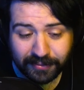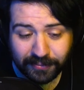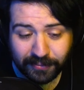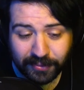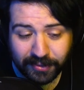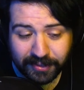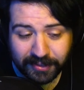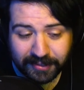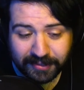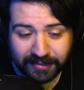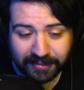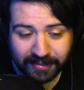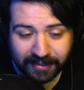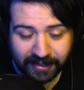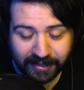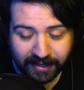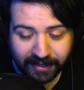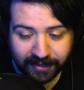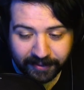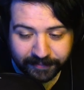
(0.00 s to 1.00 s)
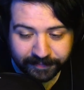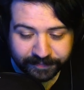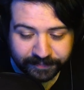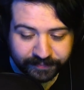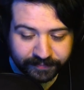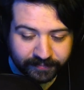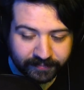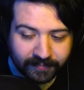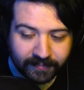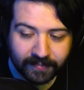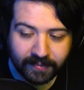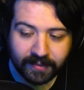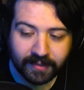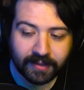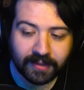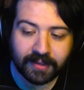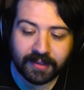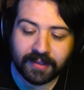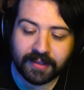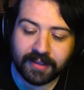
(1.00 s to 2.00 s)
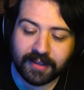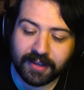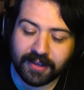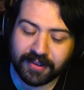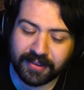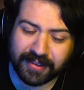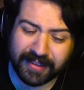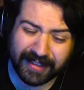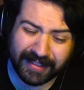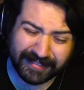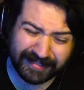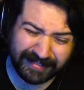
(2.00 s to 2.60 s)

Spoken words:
What a sicko. Okay.